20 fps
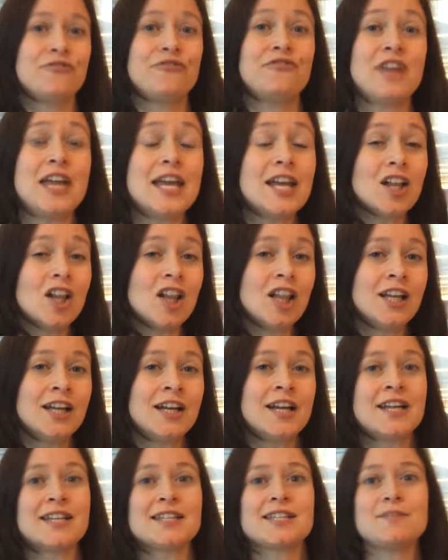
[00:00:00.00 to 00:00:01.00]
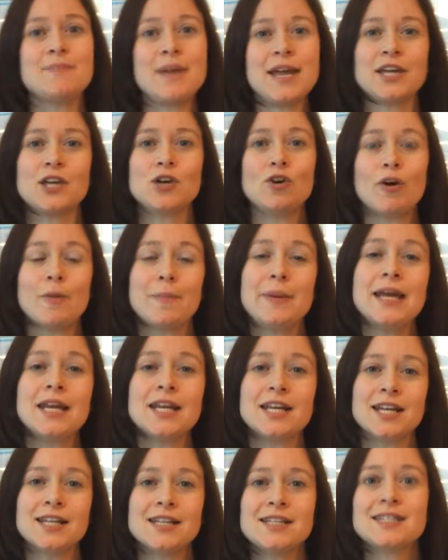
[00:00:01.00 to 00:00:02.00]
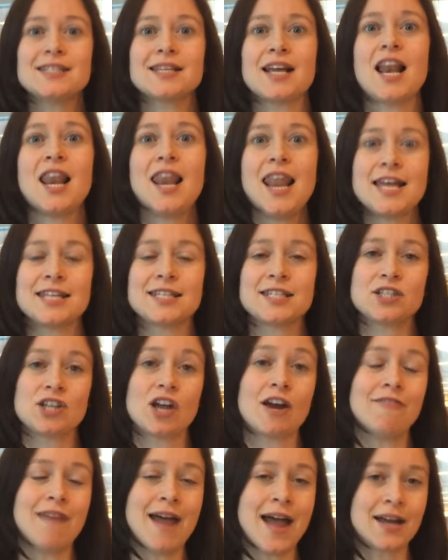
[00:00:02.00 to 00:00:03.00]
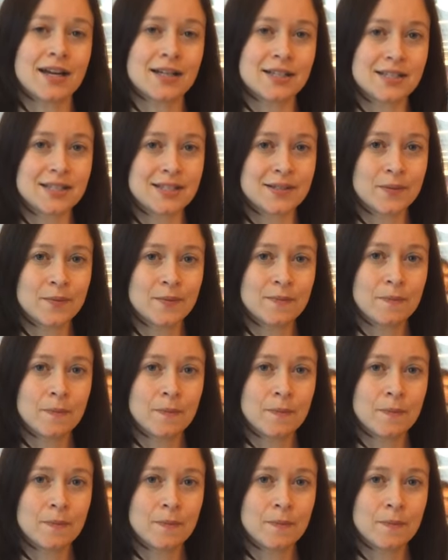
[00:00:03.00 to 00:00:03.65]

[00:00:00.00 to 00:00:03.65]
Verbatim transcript: feel to make your opinions less direct.